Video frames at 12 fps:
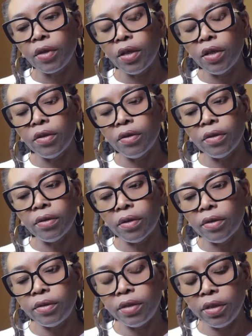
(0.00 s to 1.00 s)
You know,
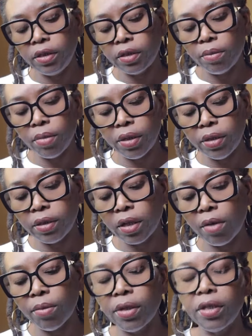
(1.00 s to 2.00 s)
I see somebody's
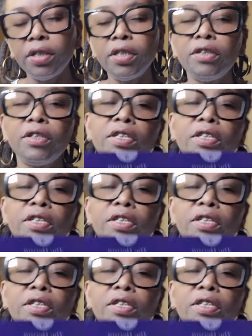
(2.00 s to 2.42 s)
coming in here